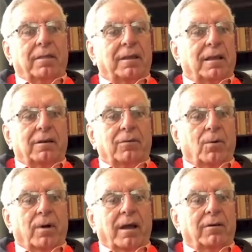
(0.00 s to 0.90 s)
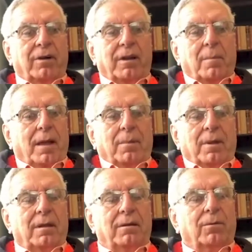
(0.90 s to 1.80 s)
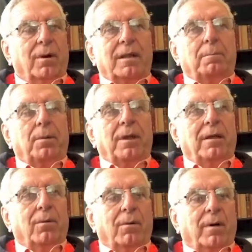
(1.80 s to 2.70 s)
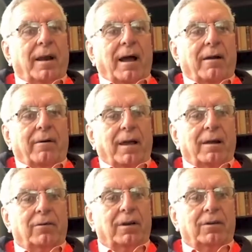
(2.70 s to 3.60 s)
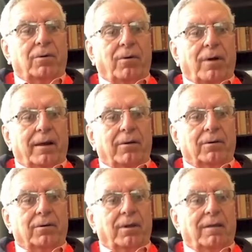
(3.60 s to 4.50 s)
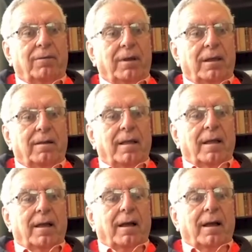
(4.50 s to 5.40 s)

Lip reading: I think in your country, maybe 20p, or in our country, 2 Rand onto every